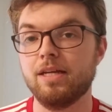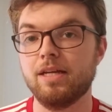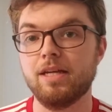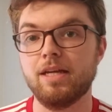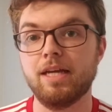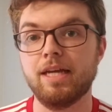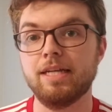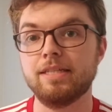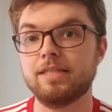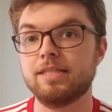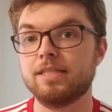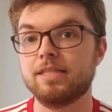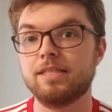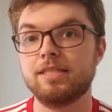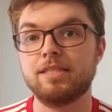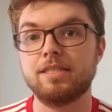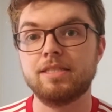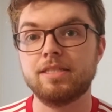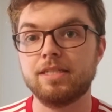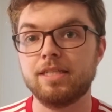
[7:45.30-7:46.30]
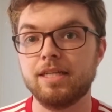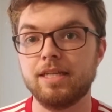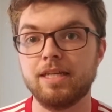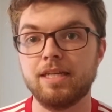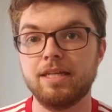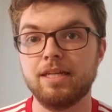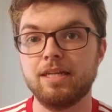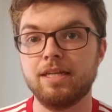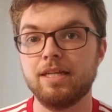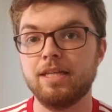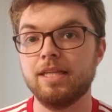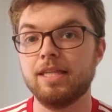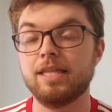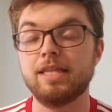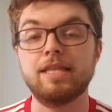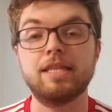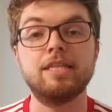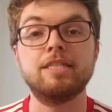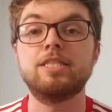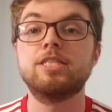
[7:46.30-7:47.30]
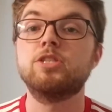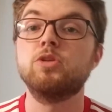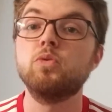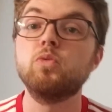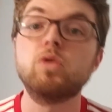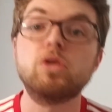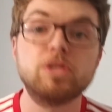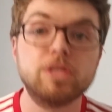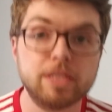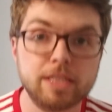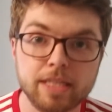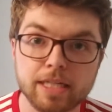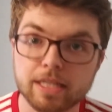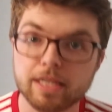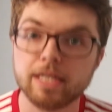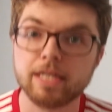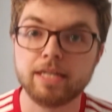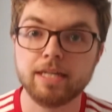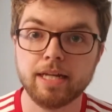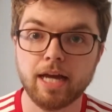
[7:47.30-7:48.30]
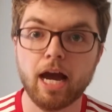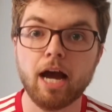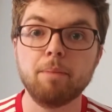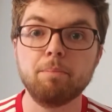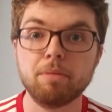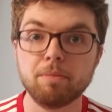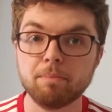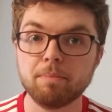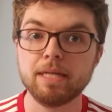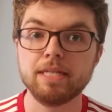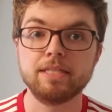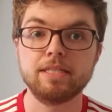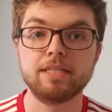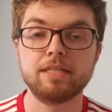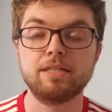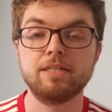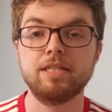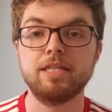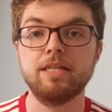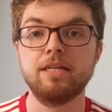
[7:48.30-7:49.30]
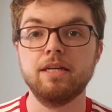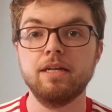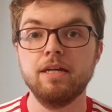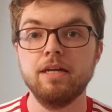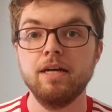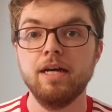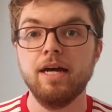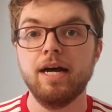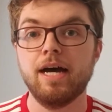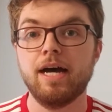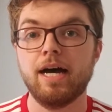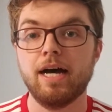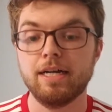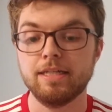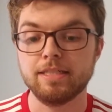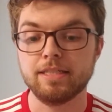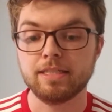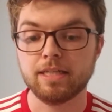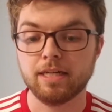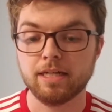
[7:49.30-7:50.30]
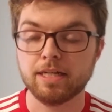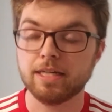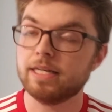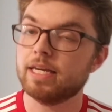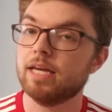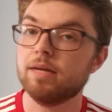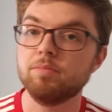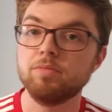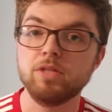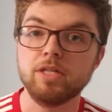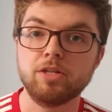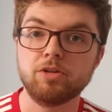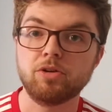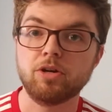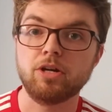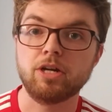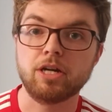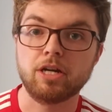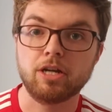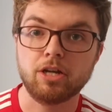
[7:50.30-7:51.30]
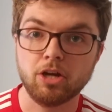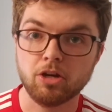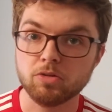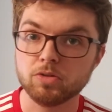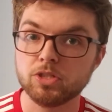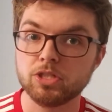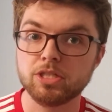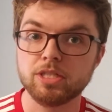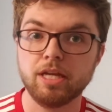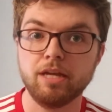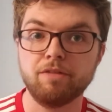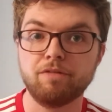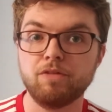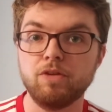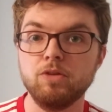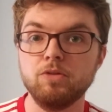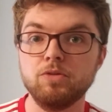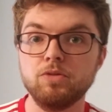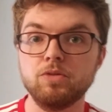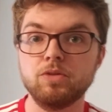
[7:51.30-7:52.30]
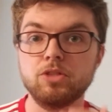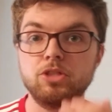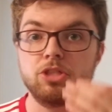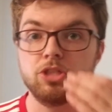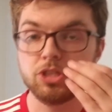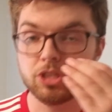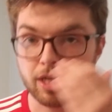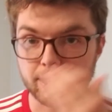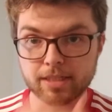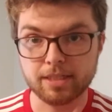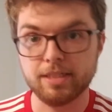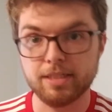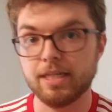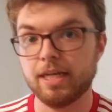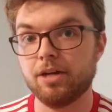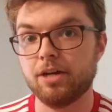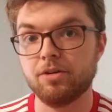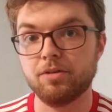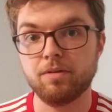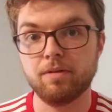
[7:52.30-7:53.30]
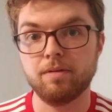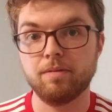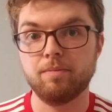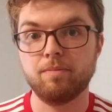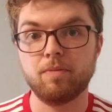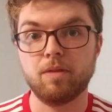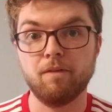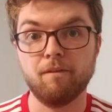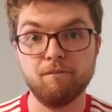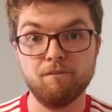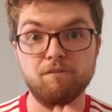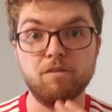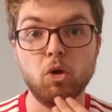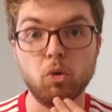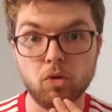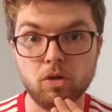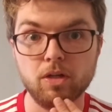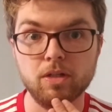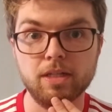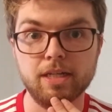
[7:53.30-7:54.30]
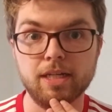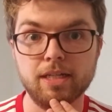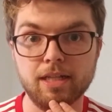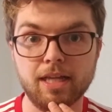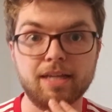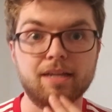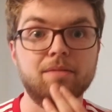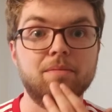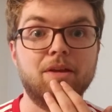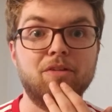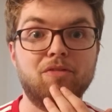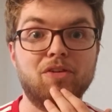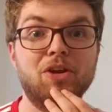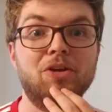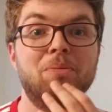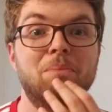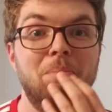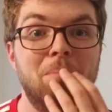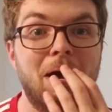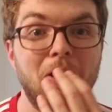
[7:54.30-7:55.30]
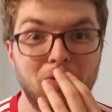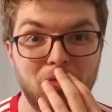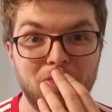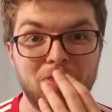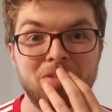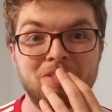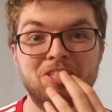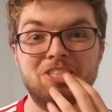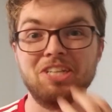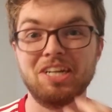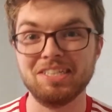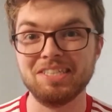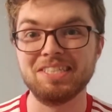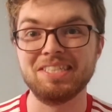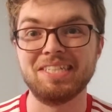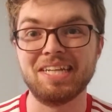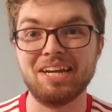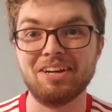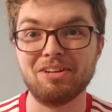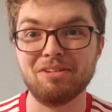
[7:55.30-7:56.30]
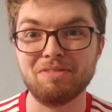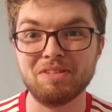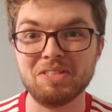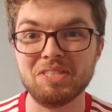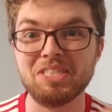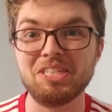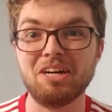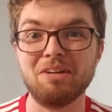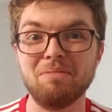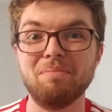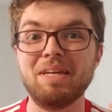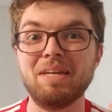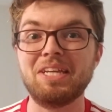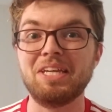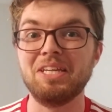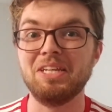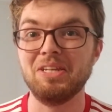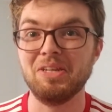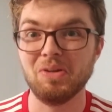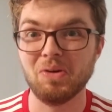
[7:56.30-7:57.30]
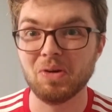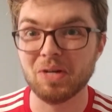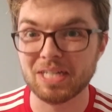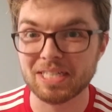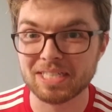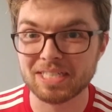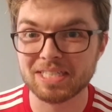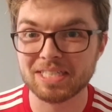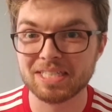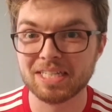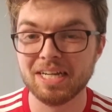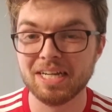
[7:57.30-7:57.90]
it's the worst thing that can happen basically. As a game leader or a coach, if you shut down vocally, like if your mouth shuts down, if you stop making noise,